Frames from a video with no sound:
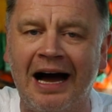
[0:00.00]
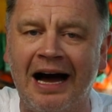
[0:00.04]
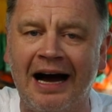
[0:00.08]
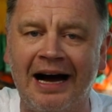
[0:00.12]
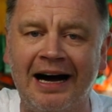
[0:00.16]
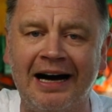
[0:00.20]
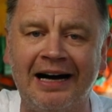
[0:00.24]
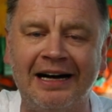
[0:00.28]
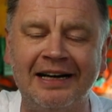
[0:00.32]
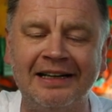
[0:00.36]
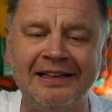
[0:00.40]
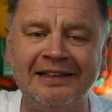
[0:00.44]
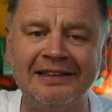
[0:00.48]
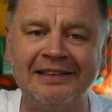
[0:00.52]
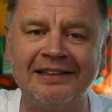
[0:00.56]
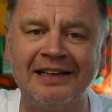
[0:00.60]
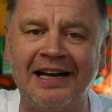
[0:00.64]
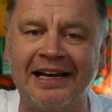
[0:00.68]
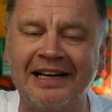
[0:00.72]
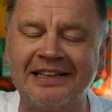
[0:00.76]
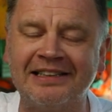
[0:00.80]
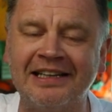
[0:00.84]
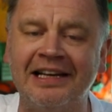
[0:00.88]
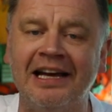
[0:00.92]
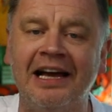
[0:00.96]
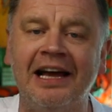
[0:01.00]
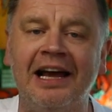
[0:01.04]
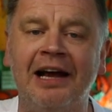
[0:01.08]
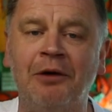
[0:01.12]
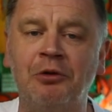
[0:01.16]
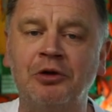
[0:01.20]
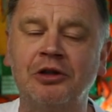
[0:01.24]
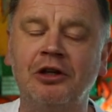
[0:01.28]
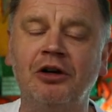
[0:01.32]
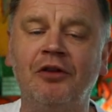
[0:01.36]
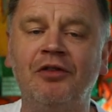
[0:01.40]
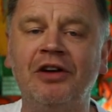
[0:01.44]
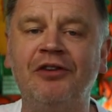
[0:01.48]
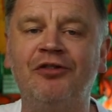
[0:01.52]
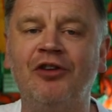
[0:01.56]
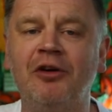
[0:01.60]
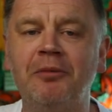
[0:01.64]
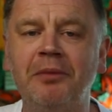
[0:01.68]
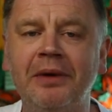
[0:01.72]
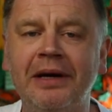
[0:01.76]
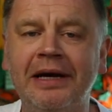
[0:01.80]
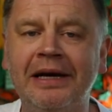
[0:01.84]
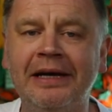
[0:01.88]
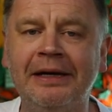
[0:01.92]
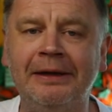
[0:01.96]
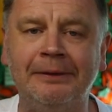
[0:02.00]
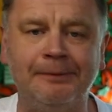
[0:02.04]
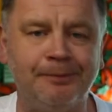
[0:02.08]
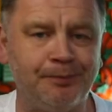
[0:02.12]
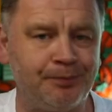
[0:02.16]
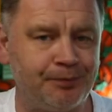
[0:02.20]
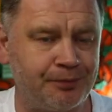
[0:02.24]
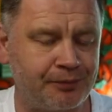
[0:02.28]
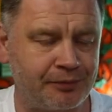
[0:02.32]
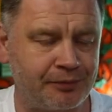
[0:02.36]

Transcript: And like I say, it was lovely for me